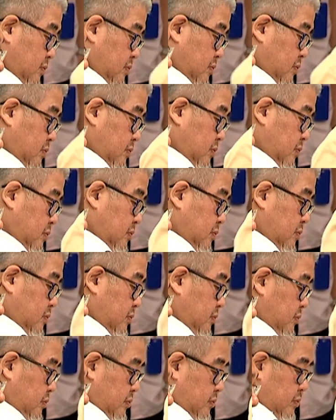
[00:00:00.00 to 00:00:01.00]

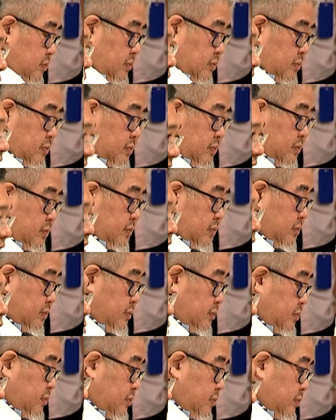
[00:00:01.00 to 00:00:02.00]

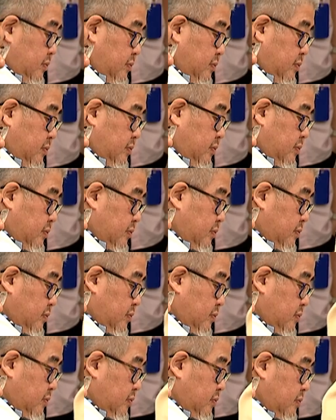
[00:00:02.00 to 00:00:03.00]

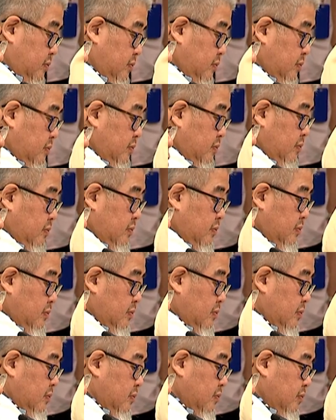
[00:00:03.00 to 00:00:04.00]

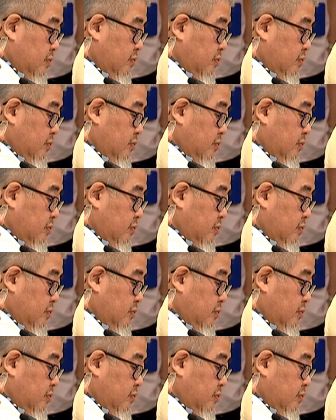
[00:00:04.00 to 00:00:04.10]
(not speaking)